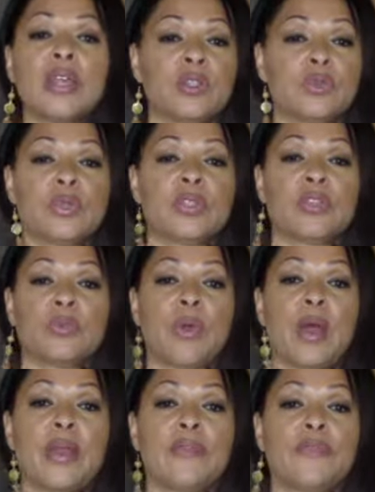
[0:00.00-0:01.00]
interest
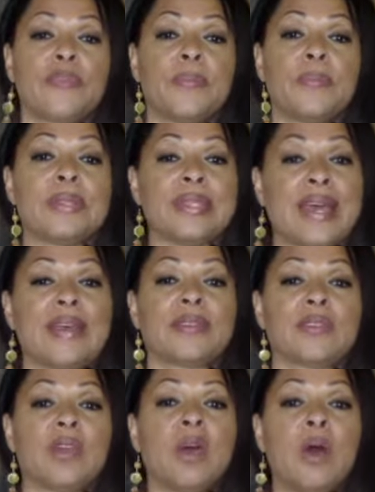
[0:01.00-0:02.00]
derived from
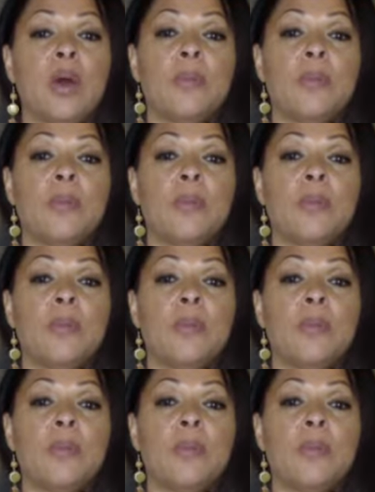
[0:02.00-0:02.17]
debts,